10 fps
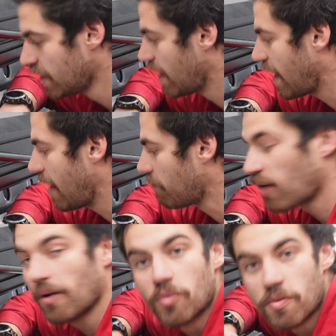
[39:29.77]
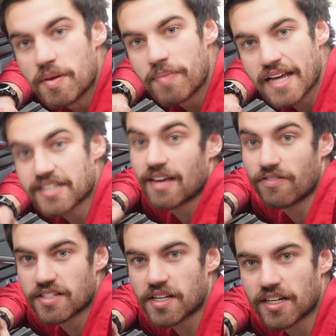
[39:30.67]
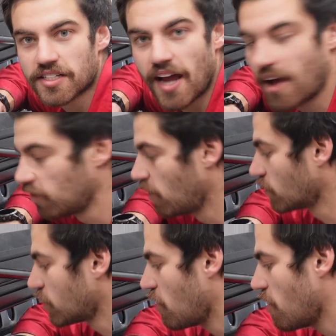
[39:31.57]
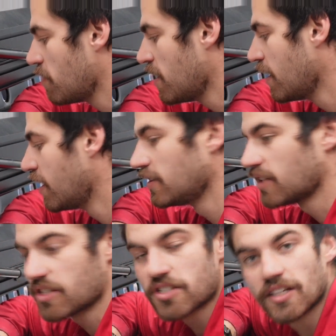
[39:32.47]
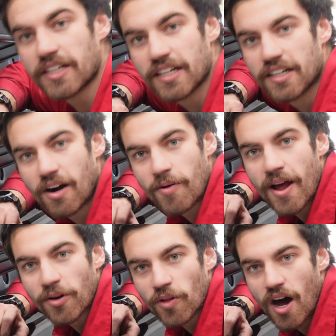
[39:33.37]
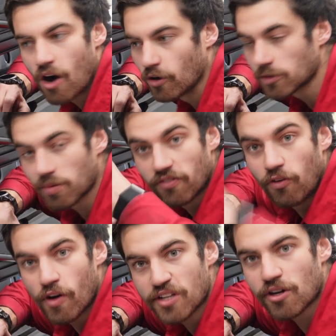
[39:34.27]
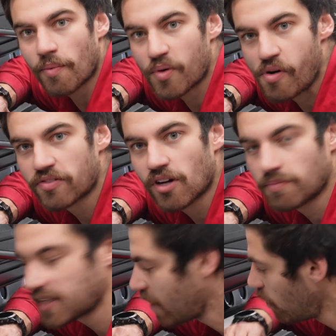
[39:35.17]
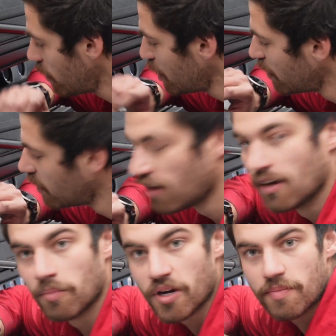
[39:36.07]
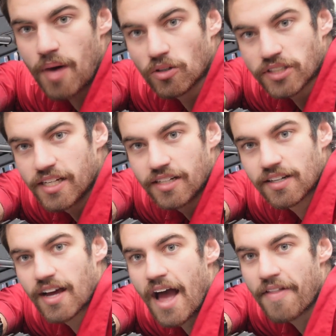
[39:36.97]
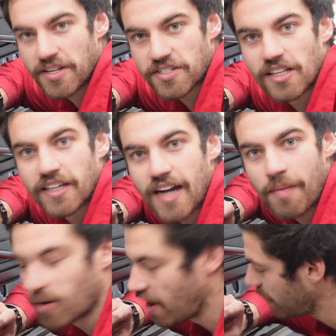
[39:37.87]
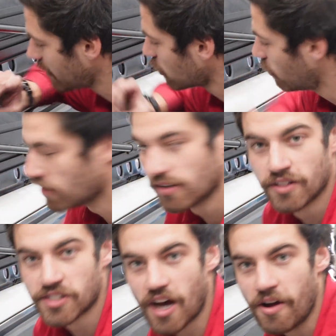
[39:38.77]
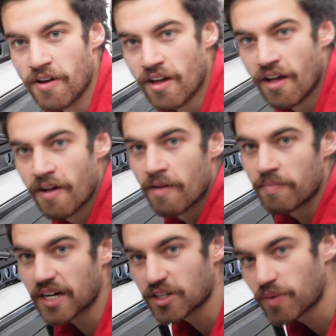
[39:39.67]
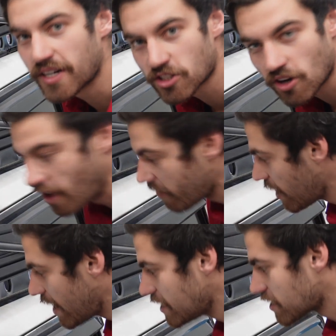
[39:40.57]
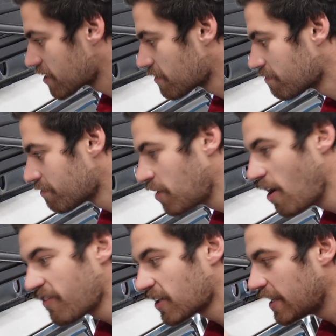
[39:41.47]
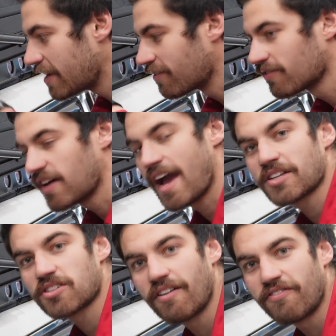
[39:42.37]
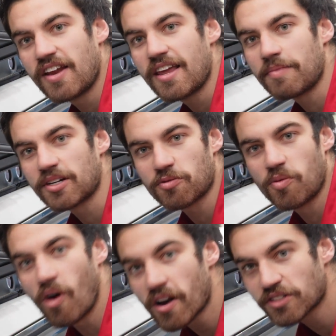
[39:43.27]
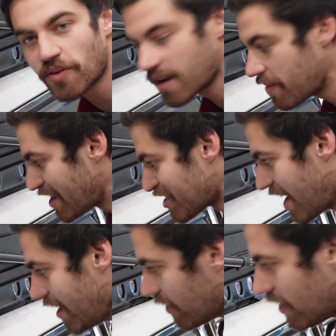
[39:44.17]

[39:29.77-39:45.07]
Probably would be best if this is going to stay on long term to silicone around all the holes before you drop the rooftop tent on. Put your bolt in and then silicone up around that too. So because we're designing these perfectly for outside fitting because we want a direct mount tent,